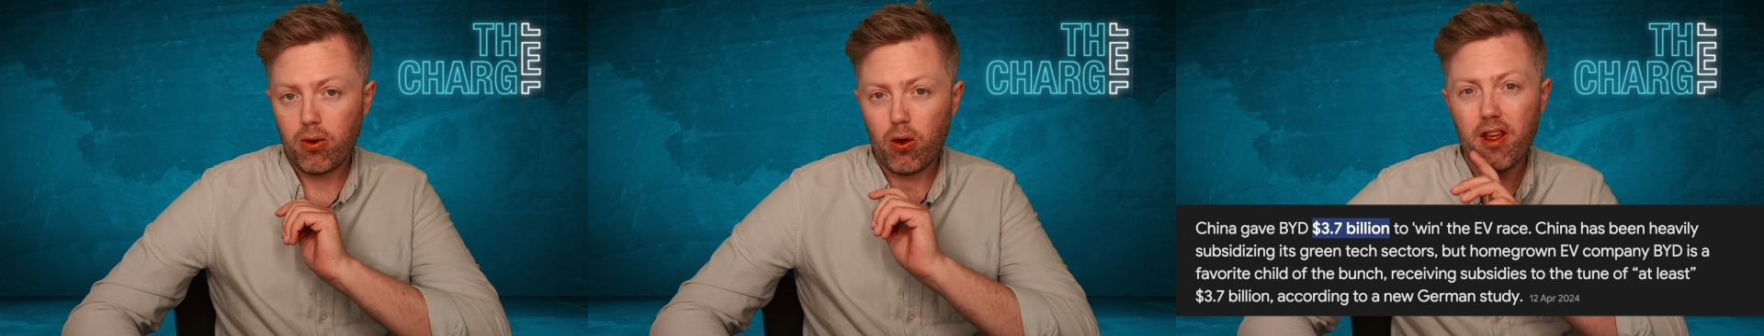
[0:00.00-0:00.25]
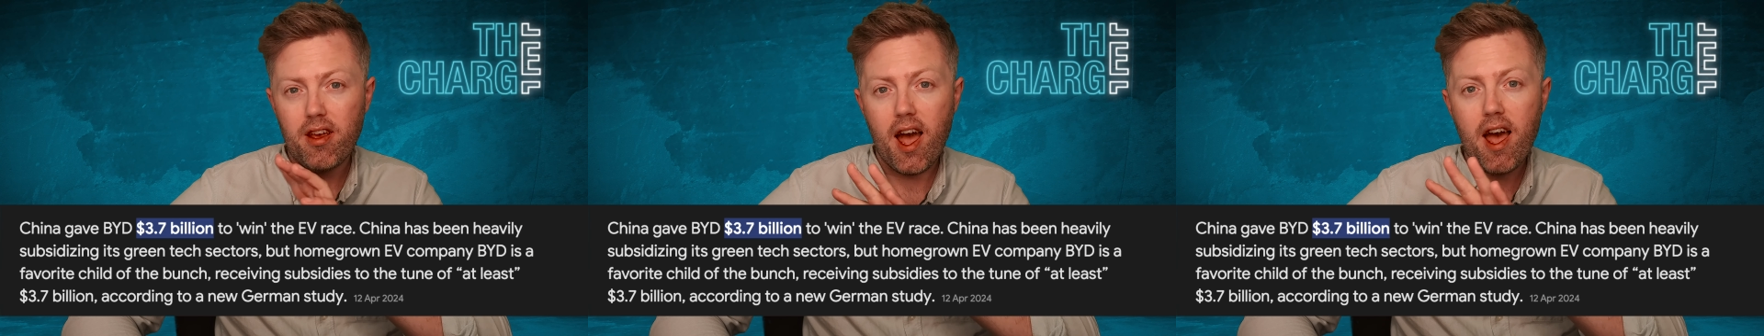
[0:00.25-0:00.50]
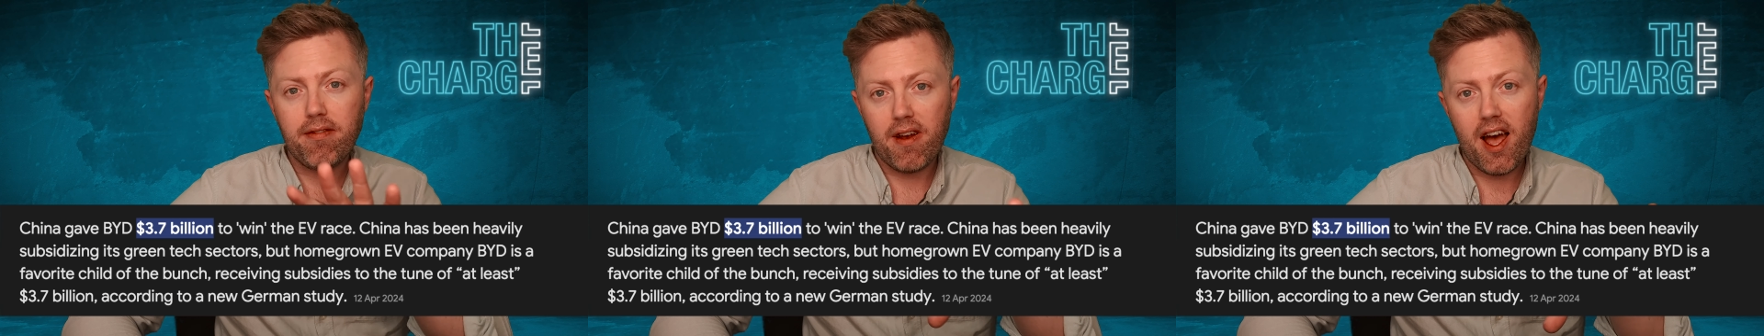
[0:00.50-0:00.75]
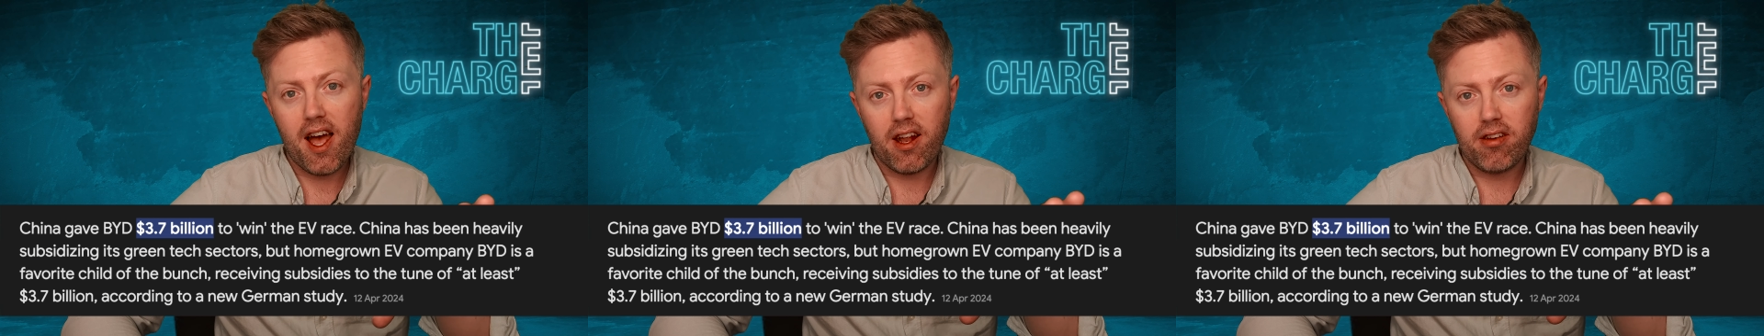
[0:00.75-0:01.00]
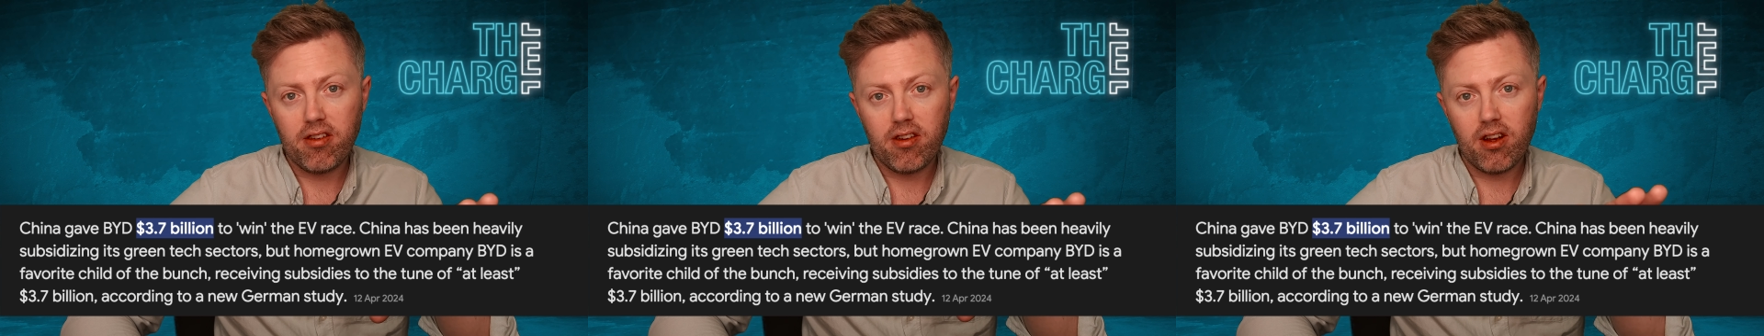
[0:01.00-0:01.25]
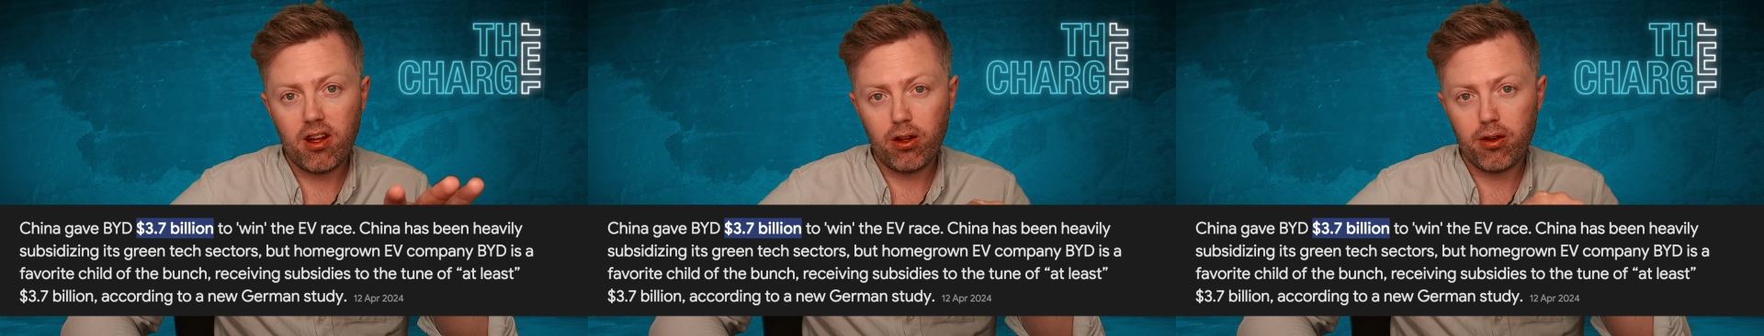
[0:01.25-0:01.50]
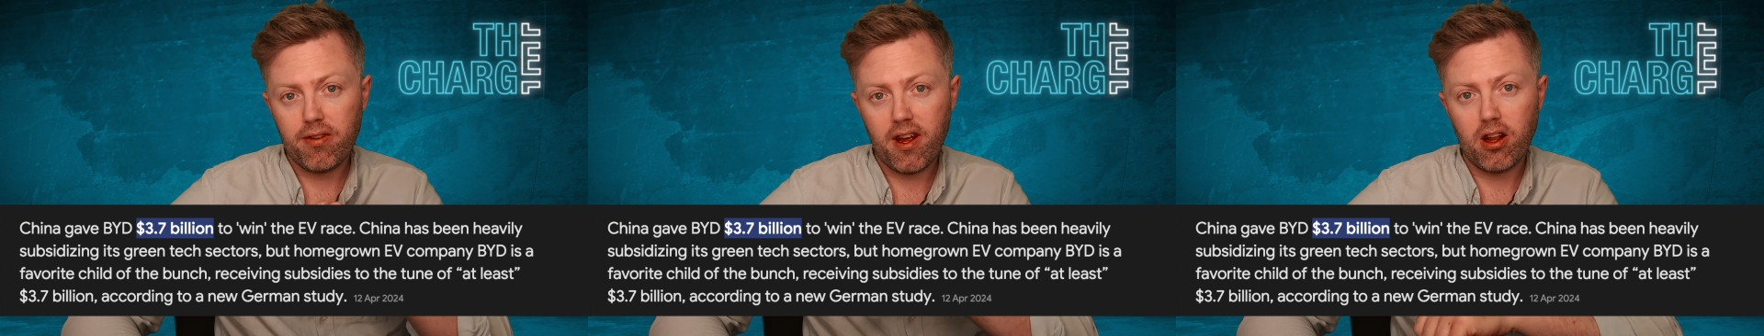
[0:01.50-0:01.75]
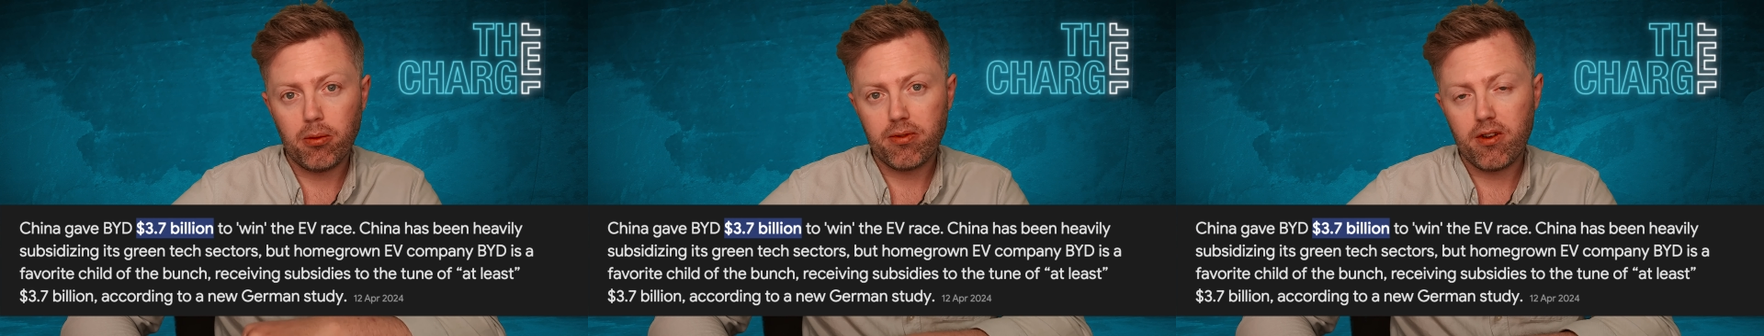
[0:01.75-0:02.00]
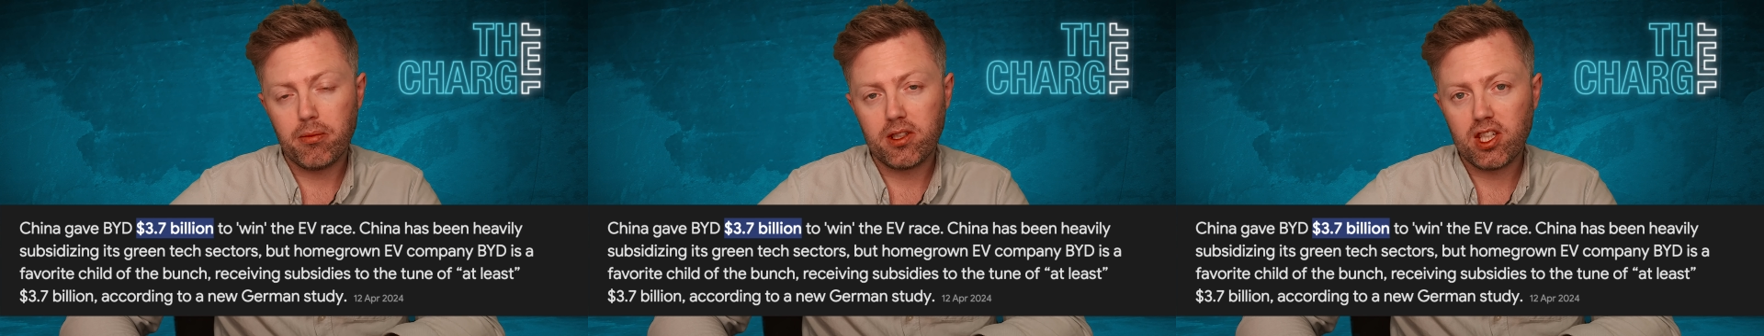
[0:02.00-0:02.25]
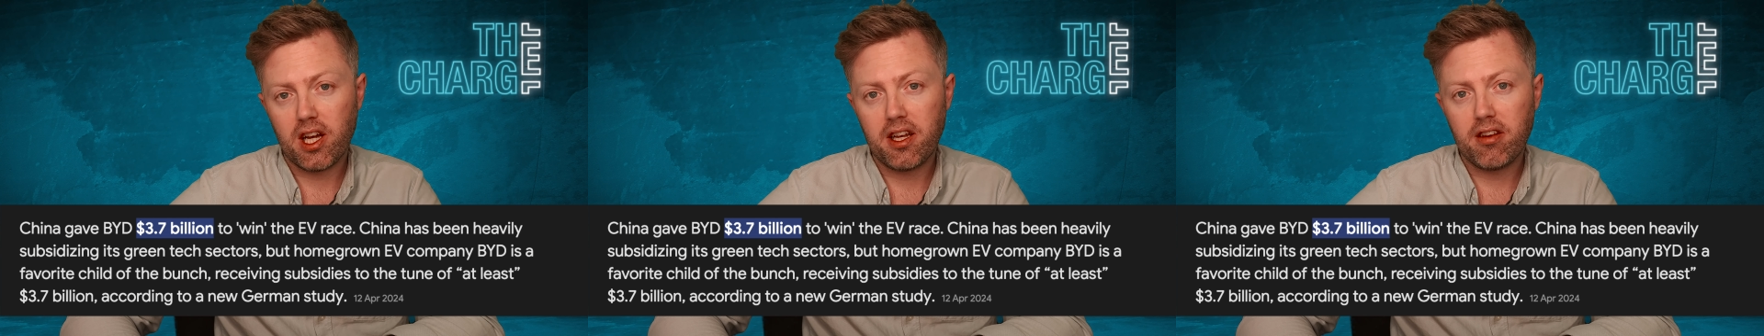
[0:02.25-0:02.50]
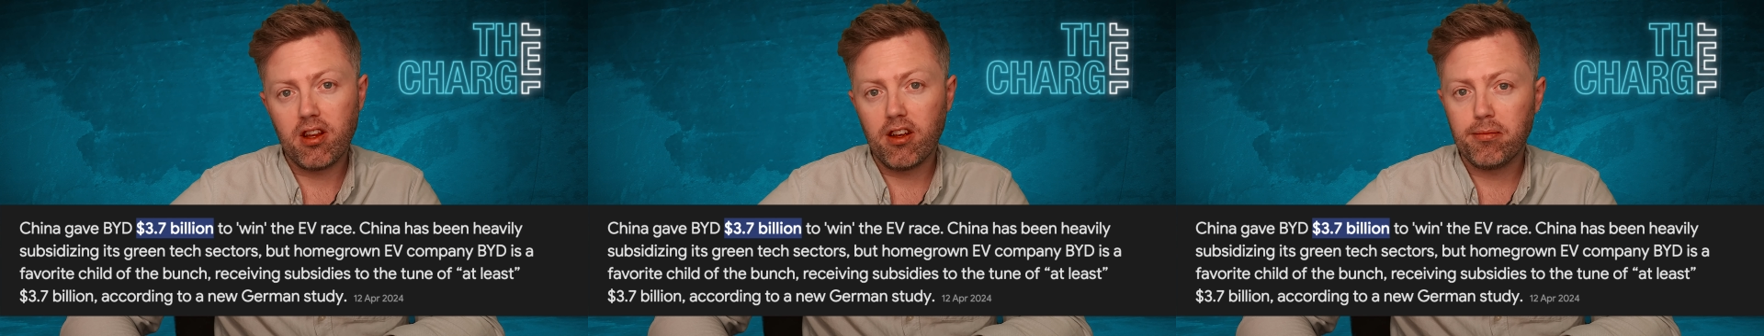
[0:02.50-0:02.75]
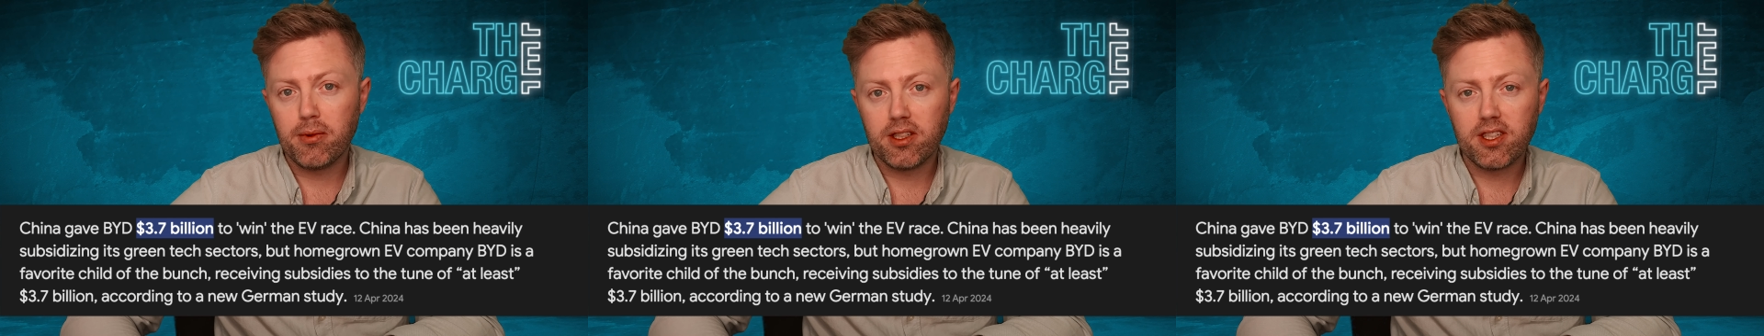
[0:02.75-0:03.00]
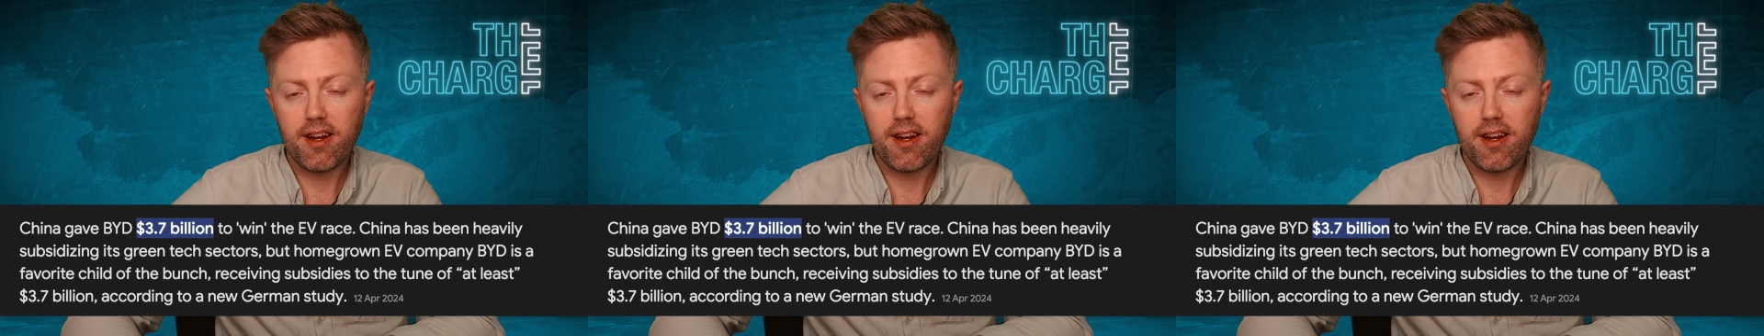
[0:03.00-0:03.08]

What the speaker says: or they have had a lot of help from the Chinese government.